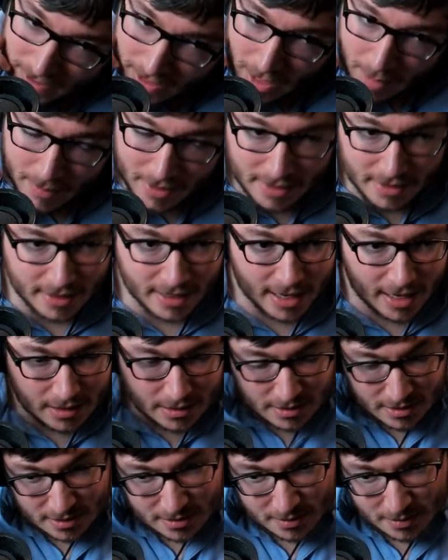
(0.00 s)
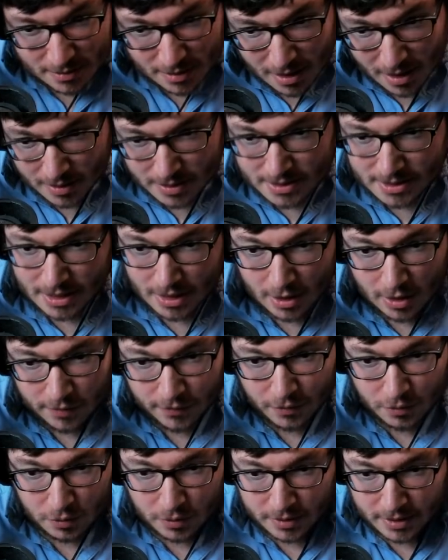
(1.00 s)
I mean, yes. I'd say
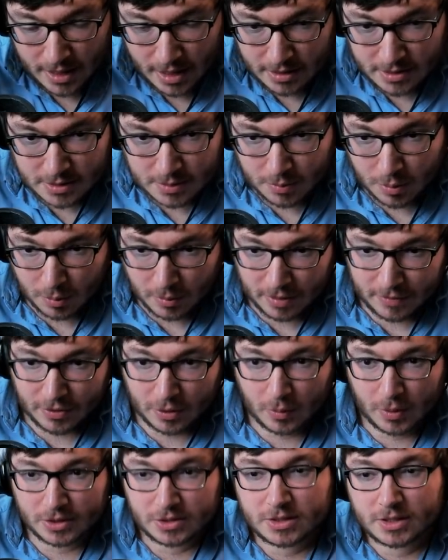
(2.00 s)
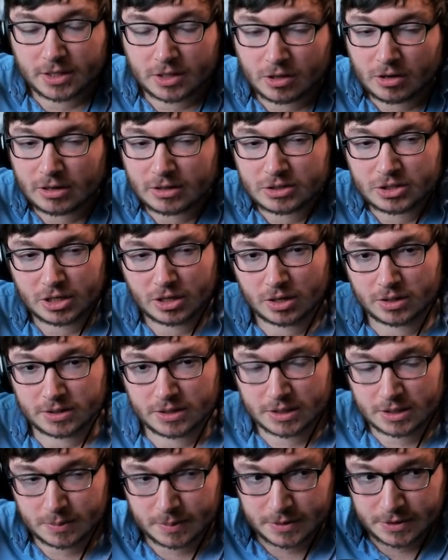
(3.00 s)
overall, yes. Probably if the question that you're actually
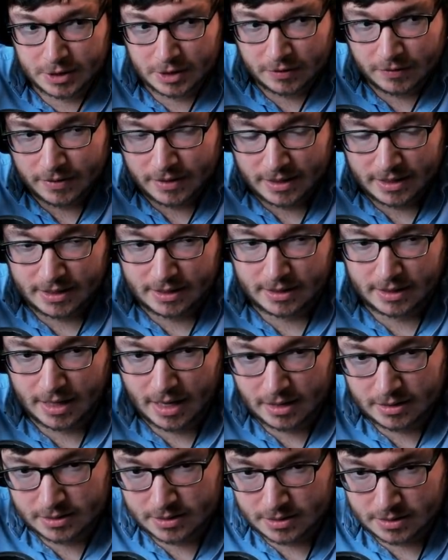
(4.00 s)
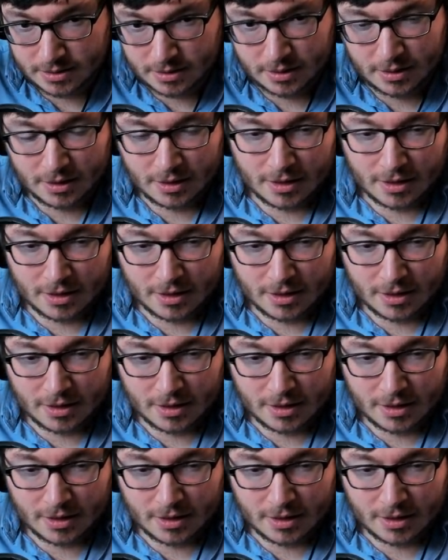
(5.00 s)
asking specifically, yes.